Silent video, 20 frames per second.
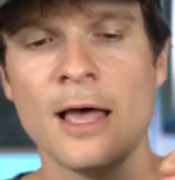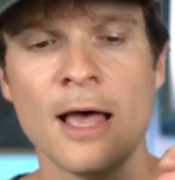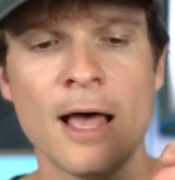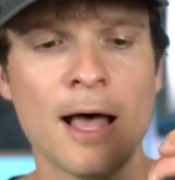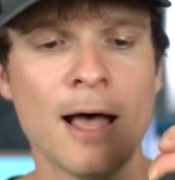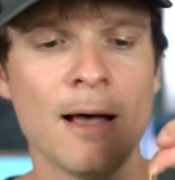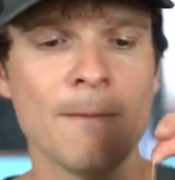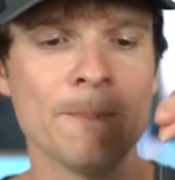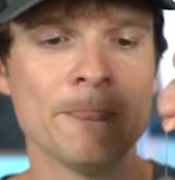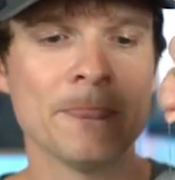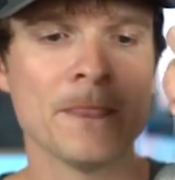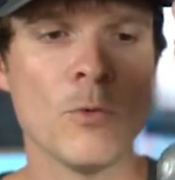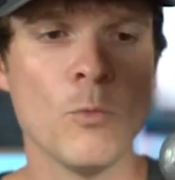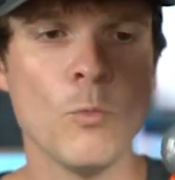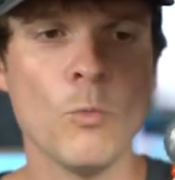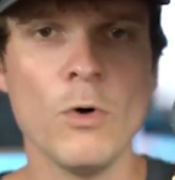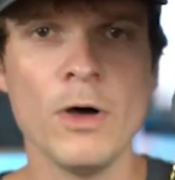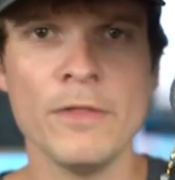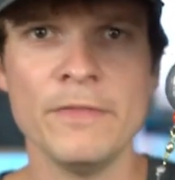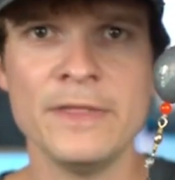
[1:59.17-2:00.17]

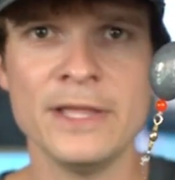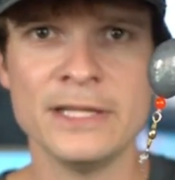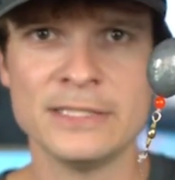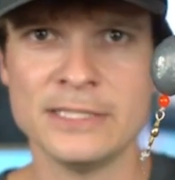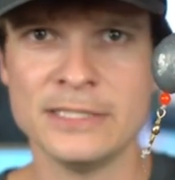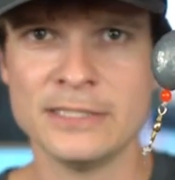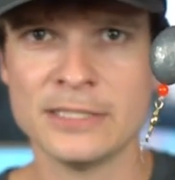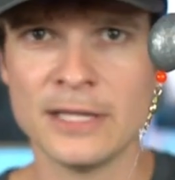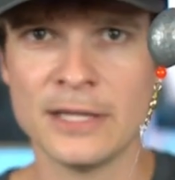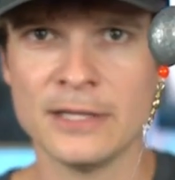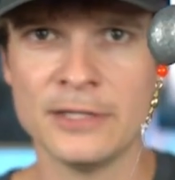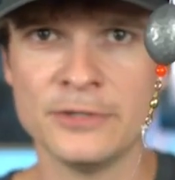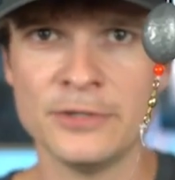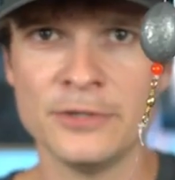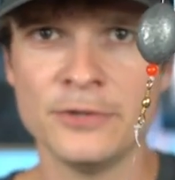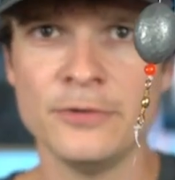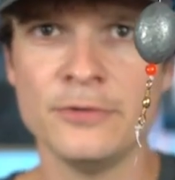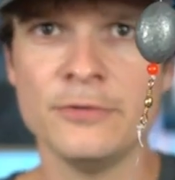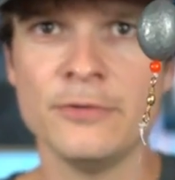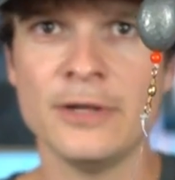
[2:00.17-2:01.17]
What this is going to
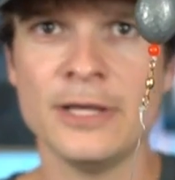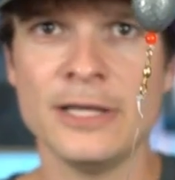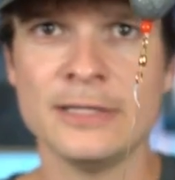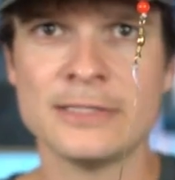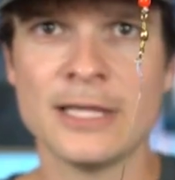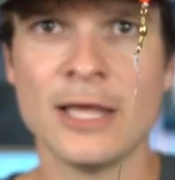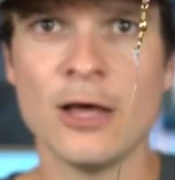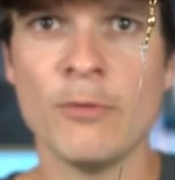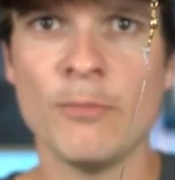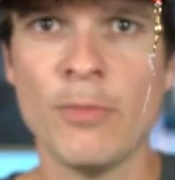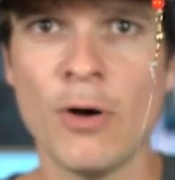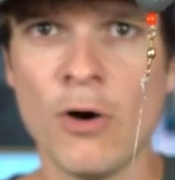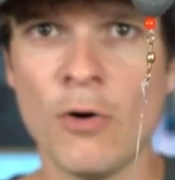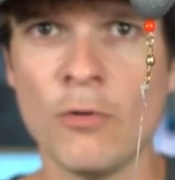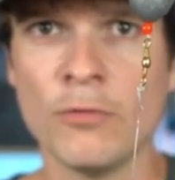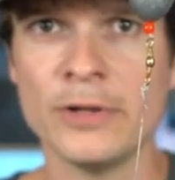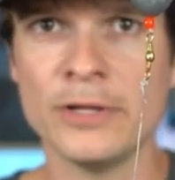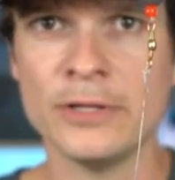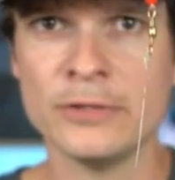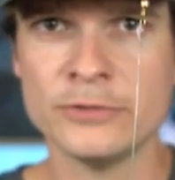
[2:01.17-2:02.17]
do is help
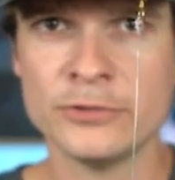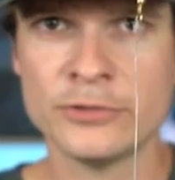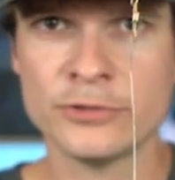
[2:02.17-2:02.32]
hold it